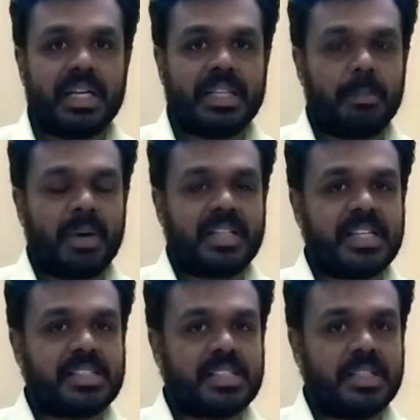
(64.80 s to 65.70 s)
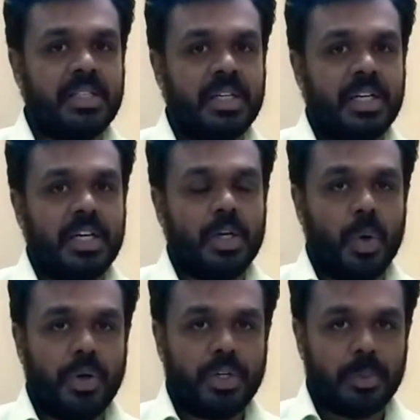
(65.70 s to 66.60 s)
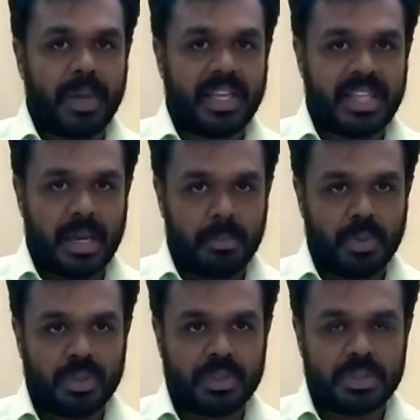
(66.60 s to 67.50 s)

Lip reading: the purchaser going to pay the amount